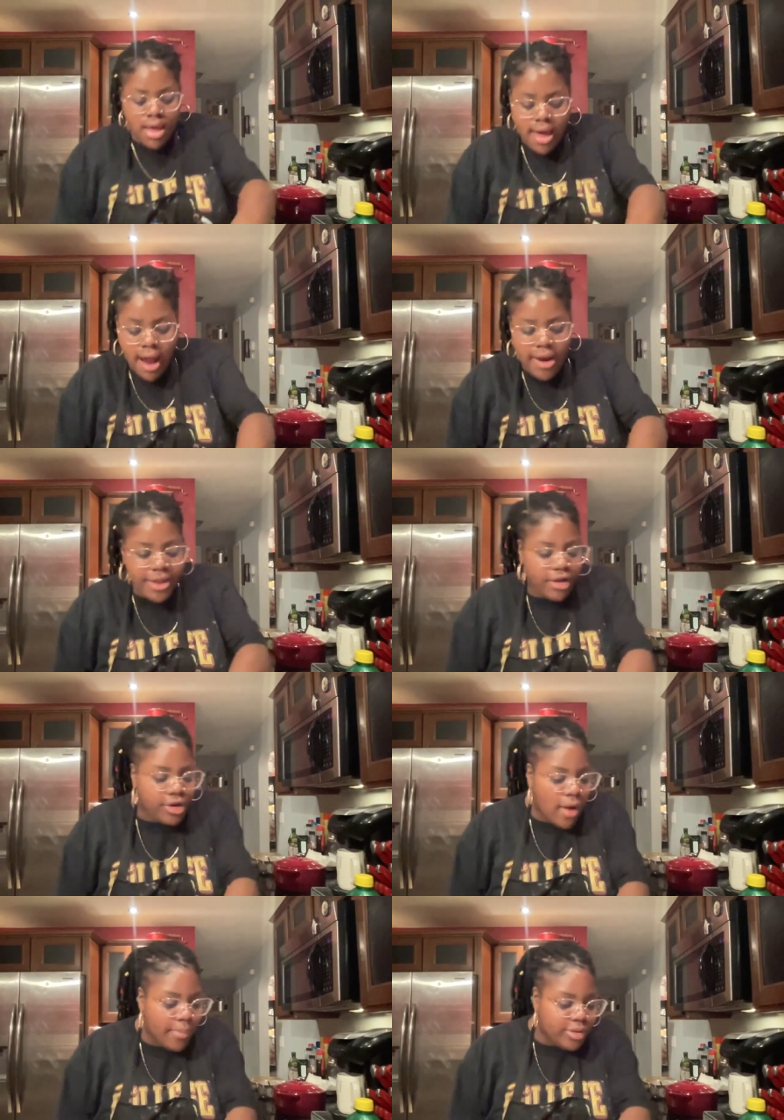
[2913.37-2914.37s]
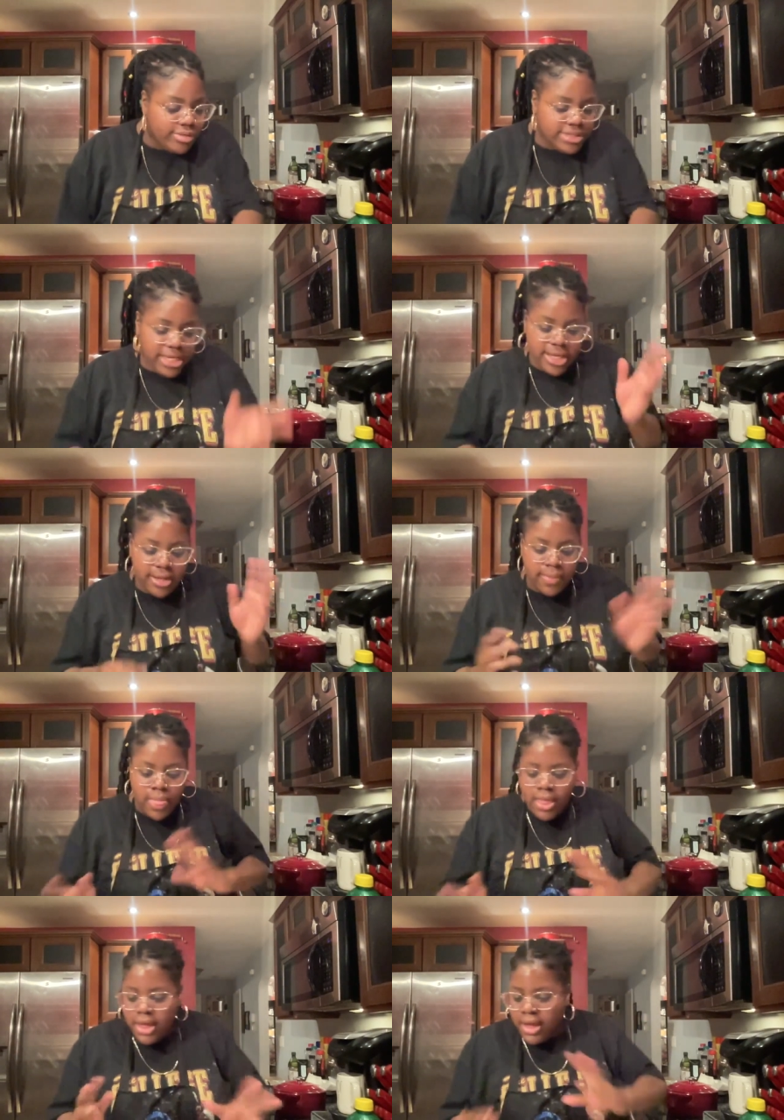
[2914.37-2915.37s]
All right, y'all know I'm usually a
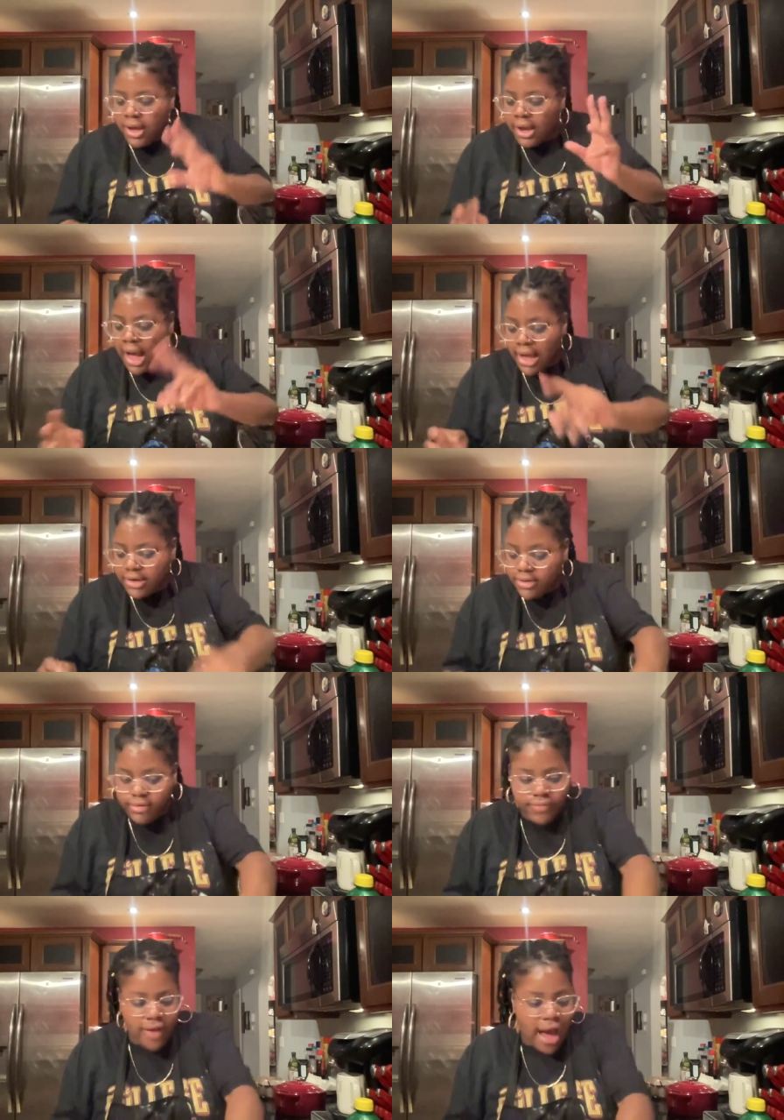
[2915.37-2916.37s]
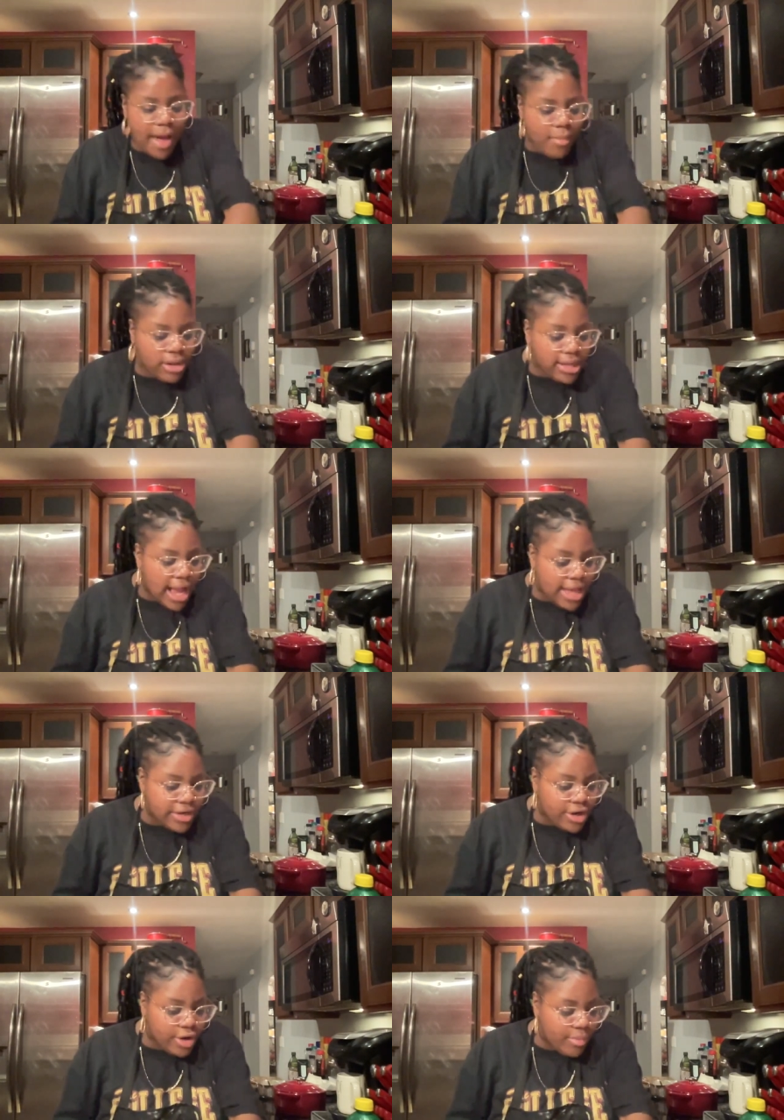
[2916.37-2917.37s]
kind of eyeball it kind
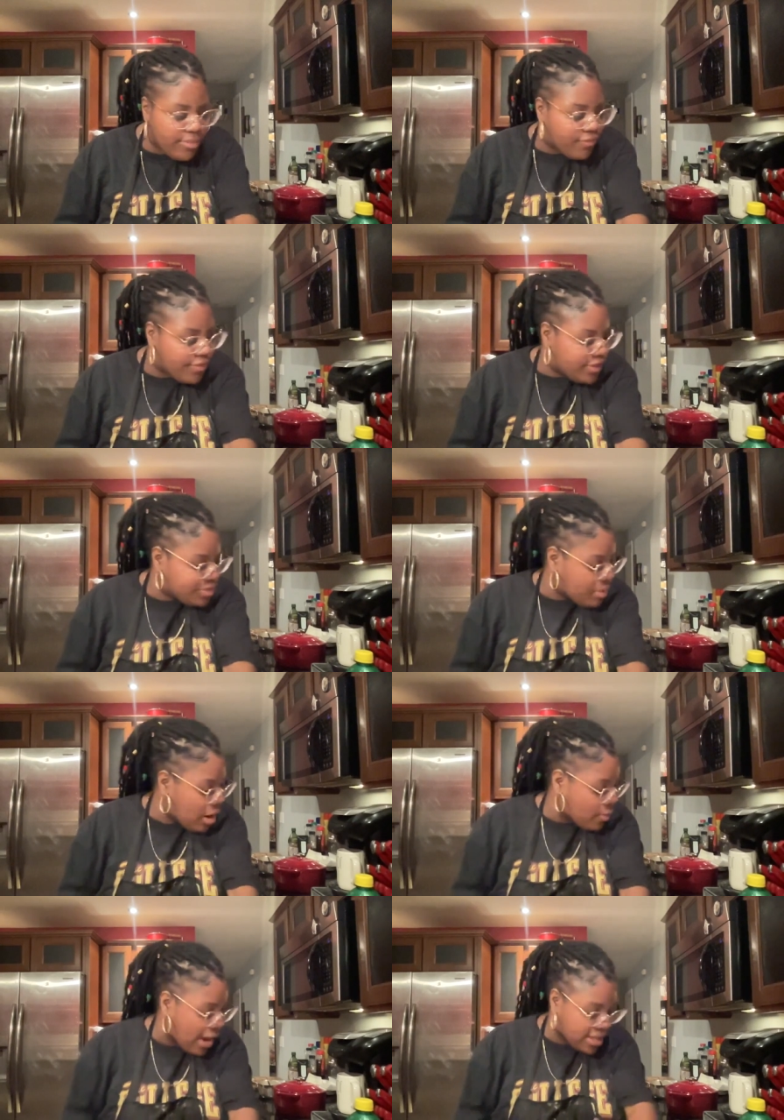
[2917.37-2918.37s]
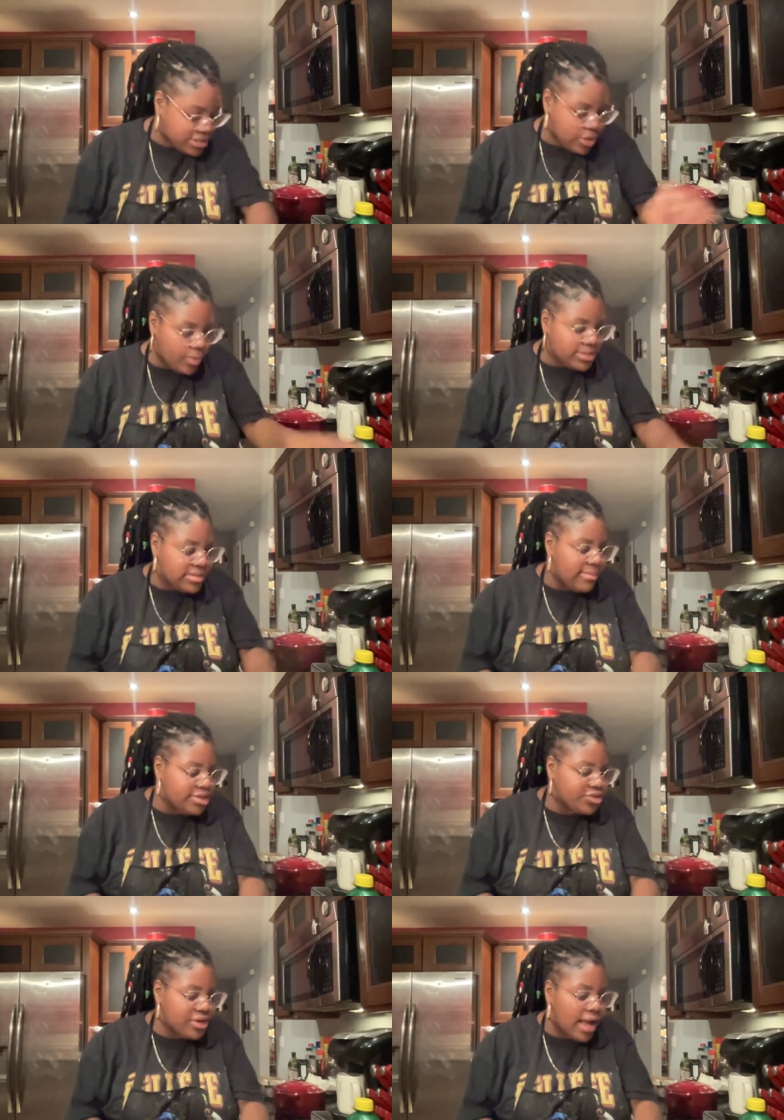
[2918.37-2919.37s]
of girl, but for this part, we're actually going to
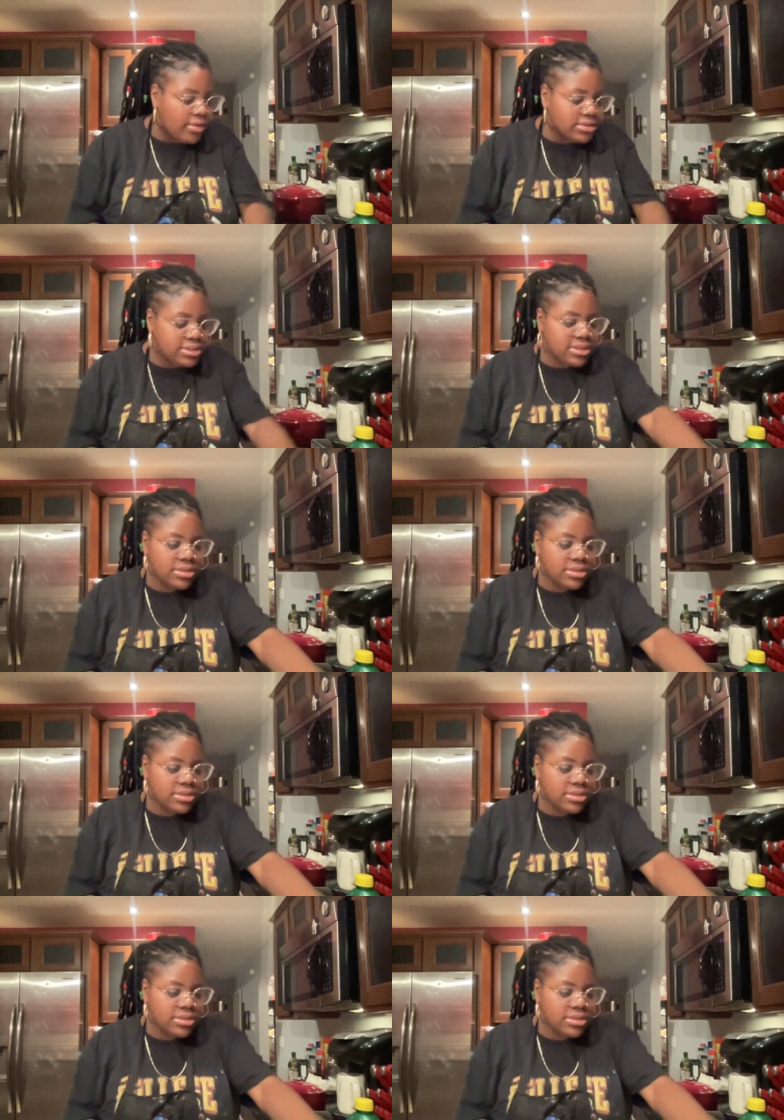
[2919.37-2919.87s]
measure it out.